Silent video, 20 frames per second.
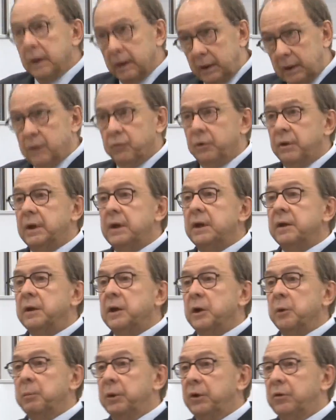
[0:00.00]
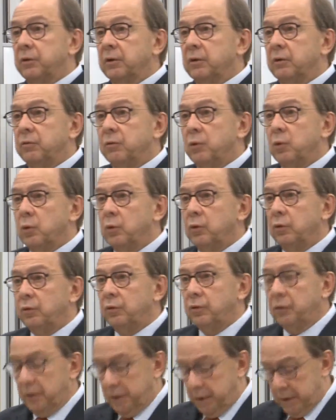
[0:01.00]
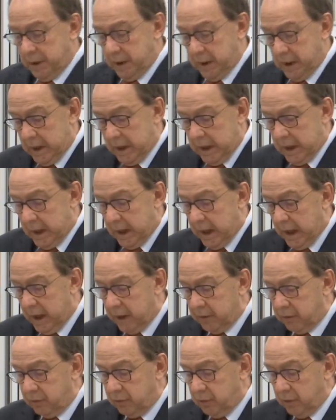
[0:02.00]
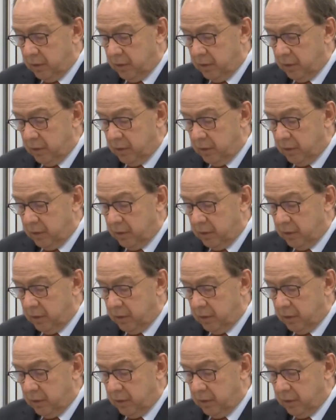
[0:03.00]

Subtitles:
given in commission, of course, and